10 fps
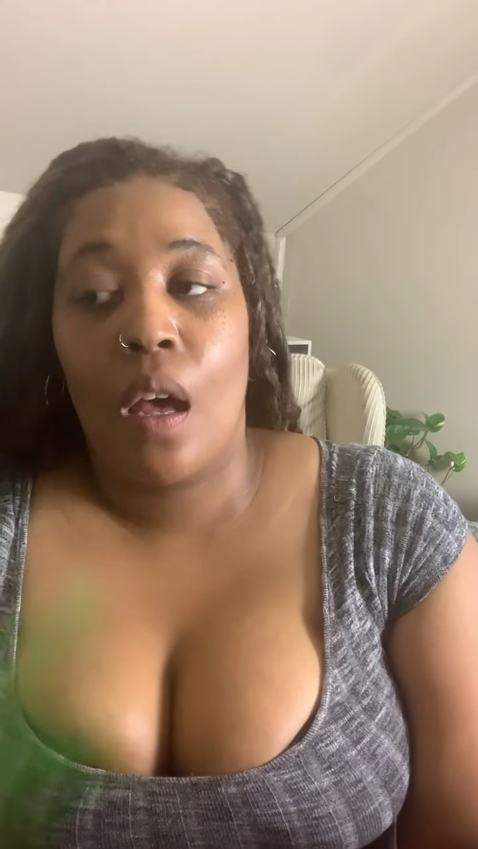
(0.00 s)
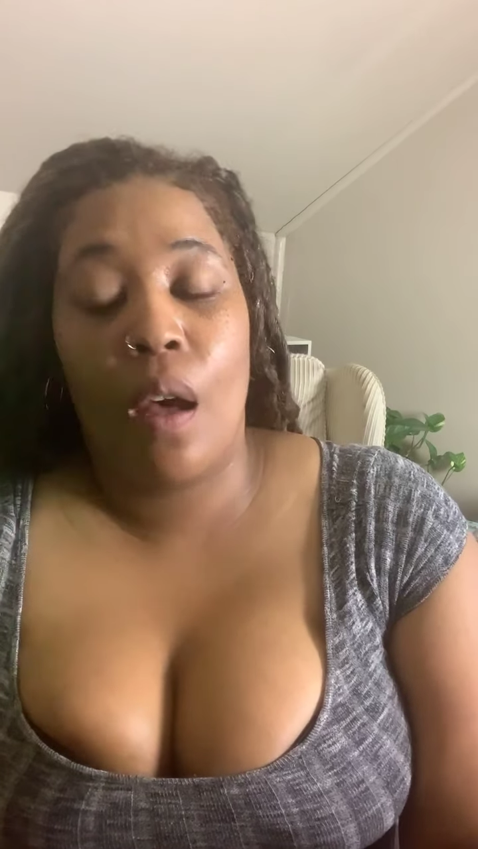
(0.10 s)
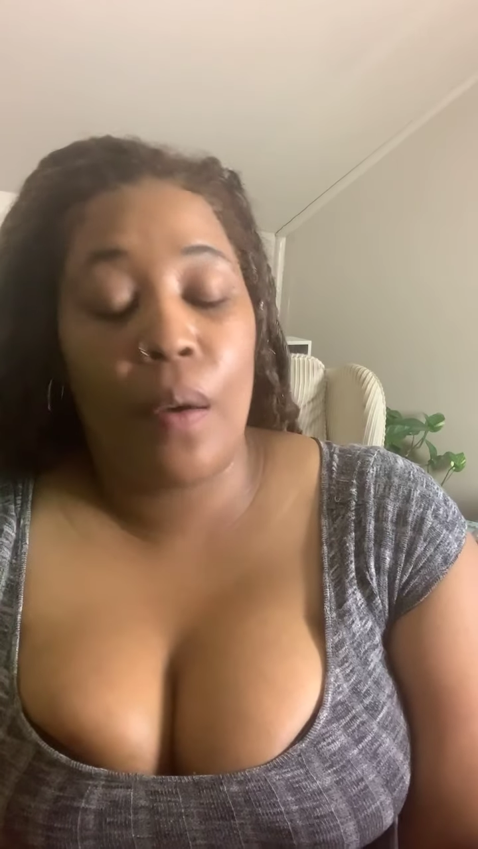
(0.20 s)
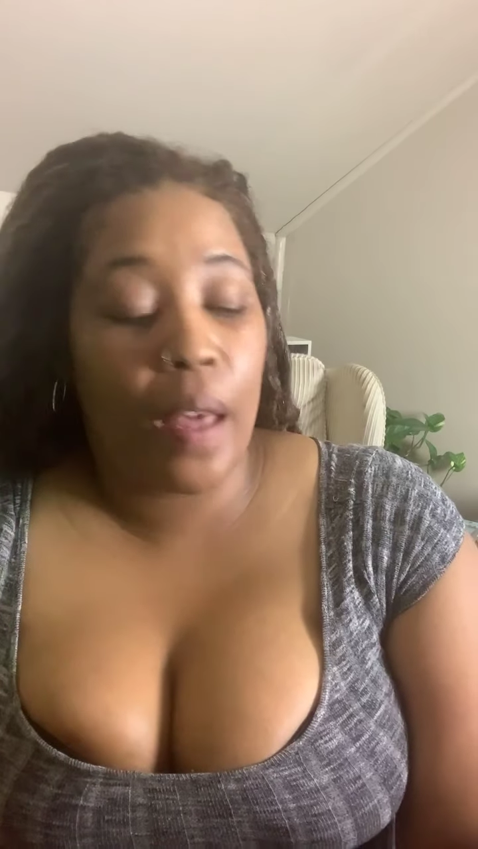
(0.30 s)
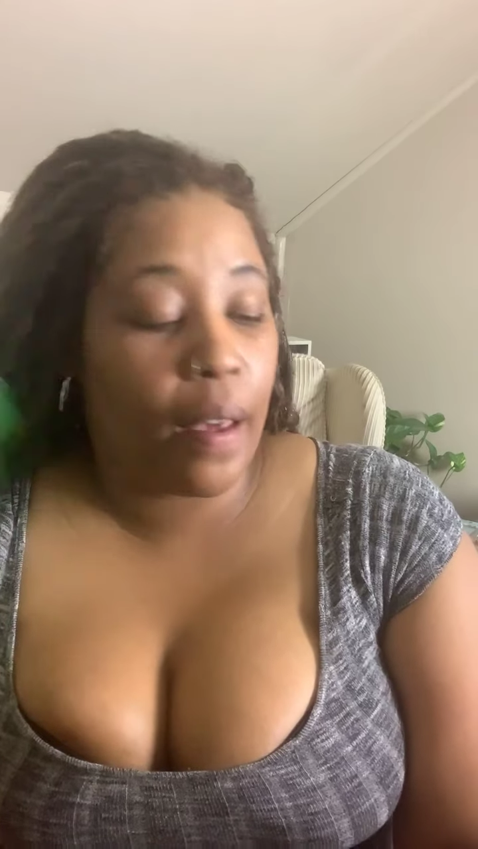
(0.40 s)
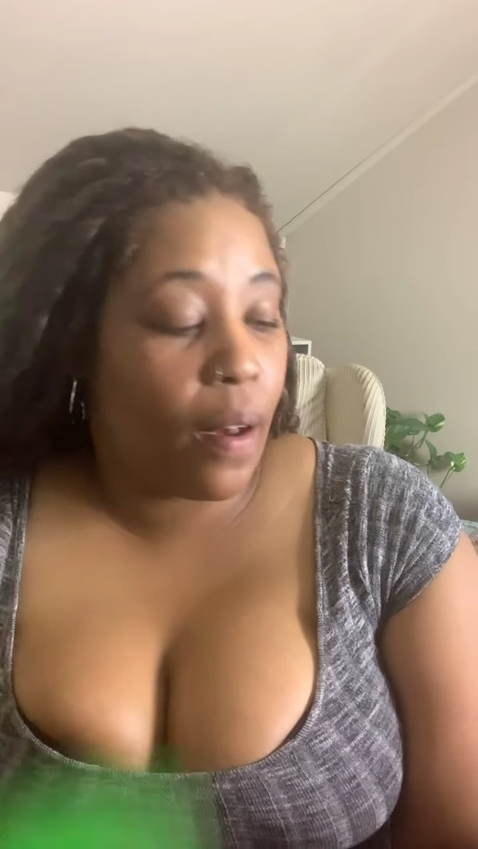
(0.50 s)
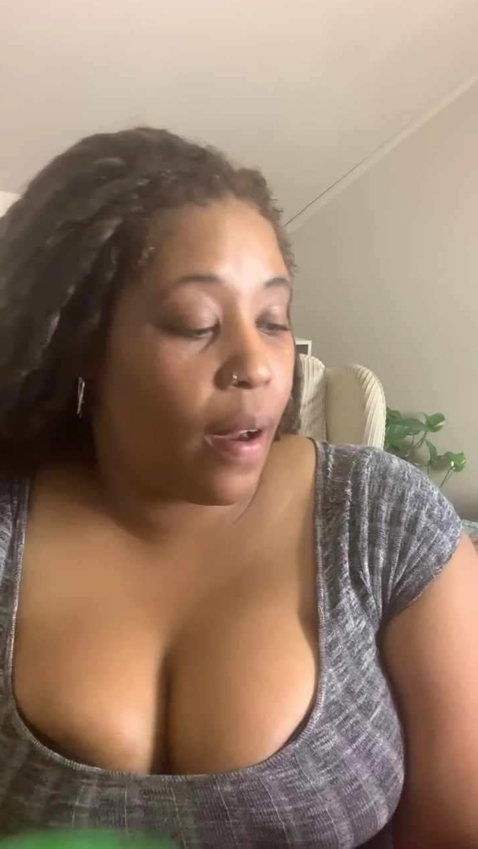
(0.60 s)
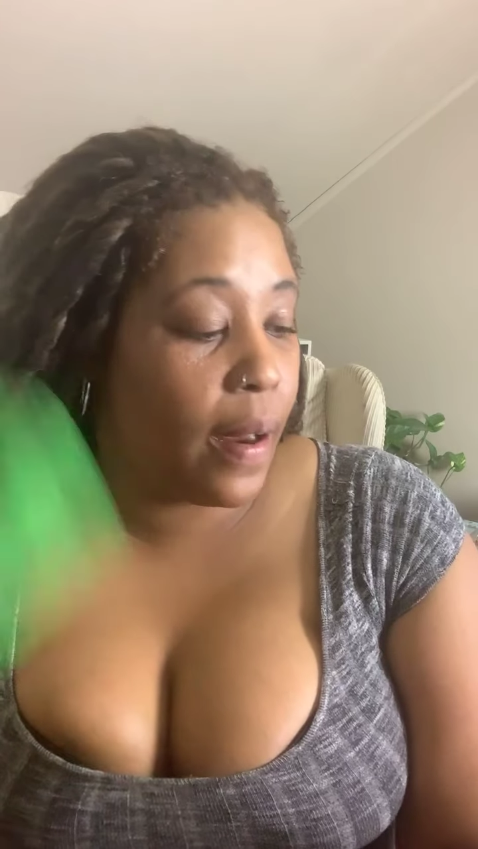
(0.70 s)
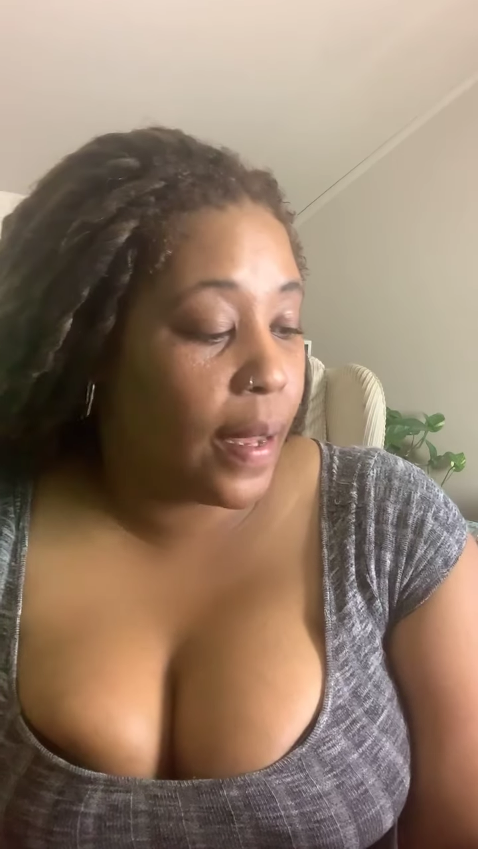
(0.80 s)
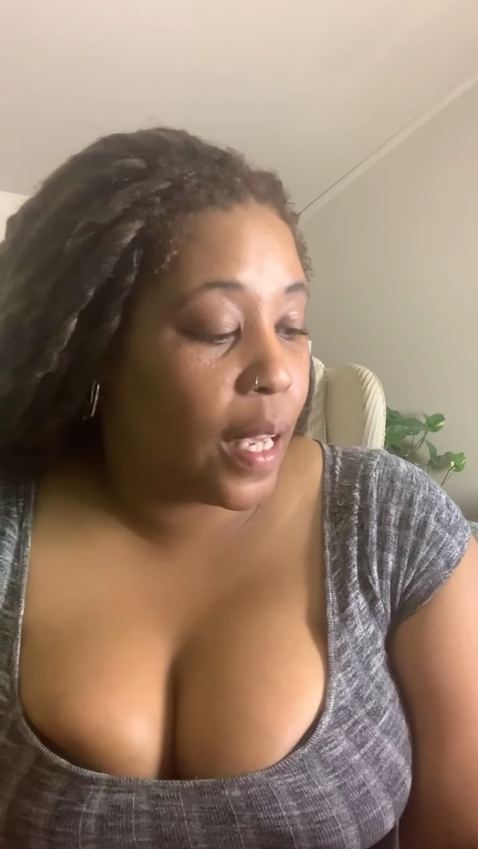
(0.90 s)
Okay,
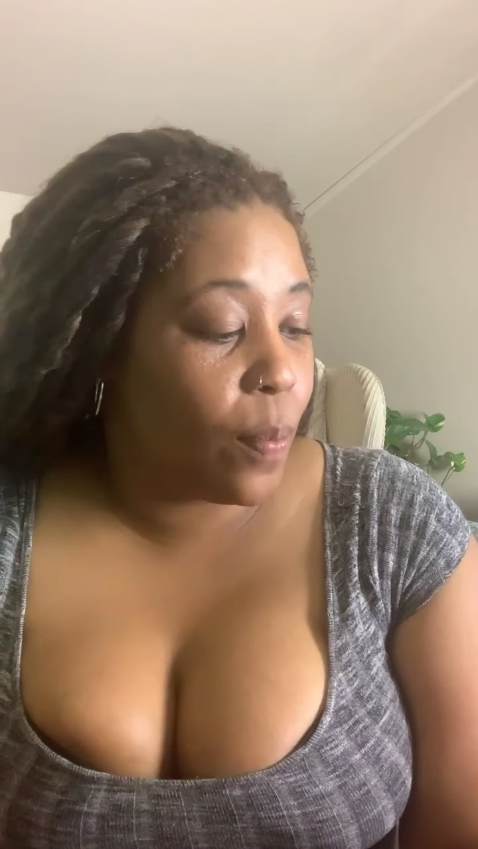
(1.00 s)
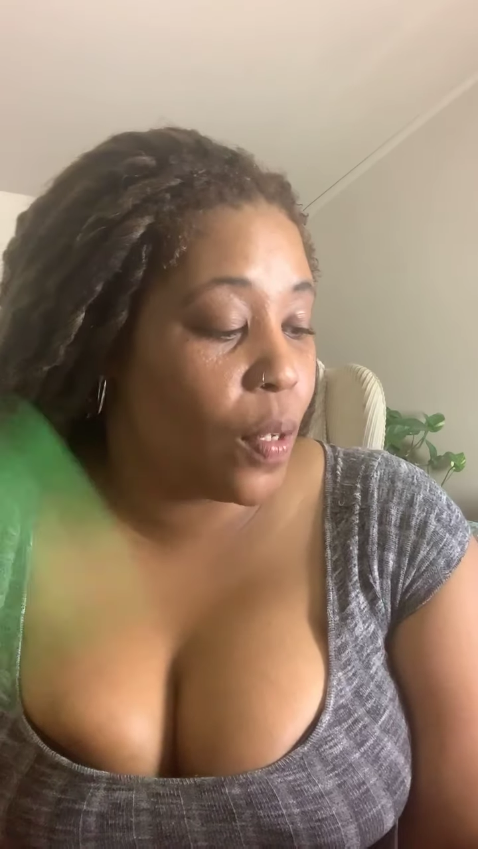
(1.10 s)
Kari, keep